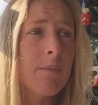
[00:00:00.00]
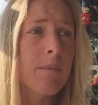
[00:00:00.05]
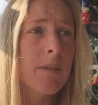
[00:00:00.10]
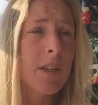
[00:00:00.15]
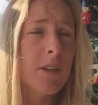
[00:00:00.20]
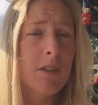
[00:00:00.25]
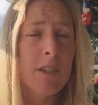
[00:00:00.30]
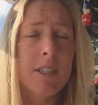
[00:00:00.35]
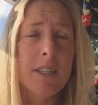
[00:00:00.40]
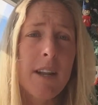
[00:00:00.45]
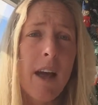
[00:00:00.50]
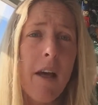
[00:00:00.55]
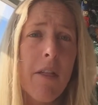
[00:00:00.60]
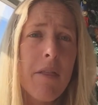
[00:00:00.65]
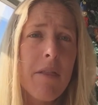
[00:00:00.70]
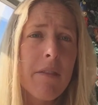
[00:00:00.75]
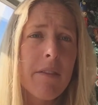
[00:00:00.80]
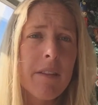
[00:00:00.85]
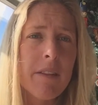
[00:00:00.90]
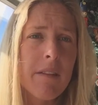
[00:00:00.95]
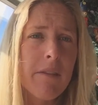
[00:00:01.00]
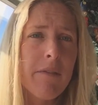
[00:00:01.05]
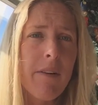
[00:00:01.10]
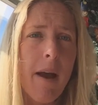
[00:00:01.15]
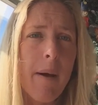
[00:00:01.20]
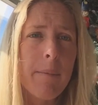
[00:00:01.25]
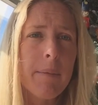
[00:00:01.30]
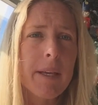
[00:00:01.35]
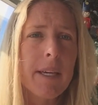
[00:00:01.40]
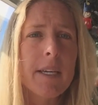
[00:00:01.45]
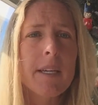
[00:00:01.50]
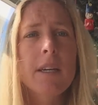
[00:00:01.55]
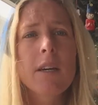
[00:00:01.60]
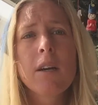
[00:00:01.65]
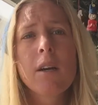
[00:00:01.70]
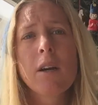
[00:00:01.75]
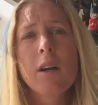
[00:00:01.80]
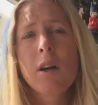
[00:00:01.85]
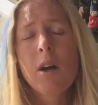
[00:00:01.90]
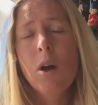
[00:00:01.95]
there's a death in the family,
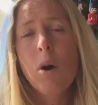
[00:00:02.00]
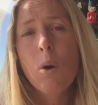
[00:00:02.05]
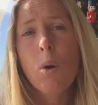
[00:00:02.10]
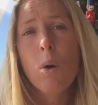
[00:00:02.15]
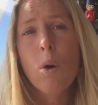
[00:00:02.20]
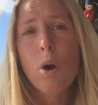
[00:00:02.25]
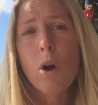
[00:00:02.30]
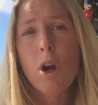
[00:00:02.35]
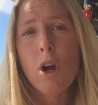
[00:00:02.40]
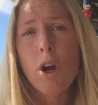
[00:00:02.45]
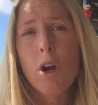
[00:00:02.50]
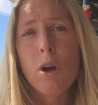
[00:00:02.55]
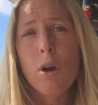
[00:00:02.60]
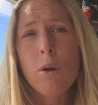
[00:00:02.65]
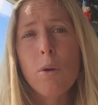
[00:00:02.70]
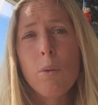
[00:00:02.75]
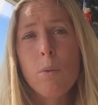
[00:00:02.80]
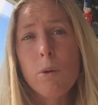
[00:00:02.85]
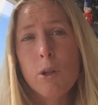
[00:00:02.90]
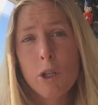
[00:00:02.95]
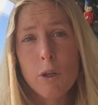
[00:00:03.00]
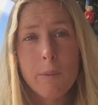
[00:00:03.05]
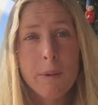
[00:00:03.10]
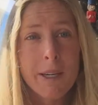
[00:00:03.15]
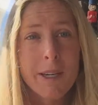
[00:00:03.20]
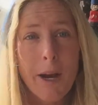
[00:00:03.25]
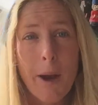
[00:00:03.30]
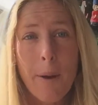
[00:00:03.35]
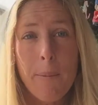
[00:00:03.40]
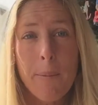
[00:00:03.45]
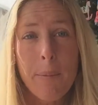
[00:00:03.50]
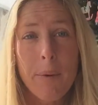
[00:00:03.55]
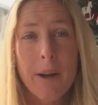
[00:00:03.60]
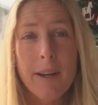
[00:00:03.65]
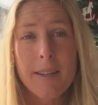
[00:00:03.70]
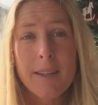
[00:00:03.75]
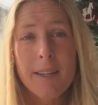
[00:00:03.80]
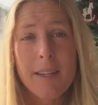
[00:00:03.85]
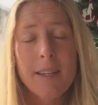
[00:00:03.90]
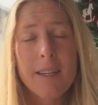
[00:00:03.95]
or when you become
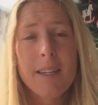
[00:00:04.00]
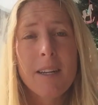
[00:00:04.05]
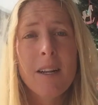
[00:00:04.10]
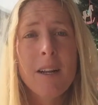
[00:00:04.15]
pregnant,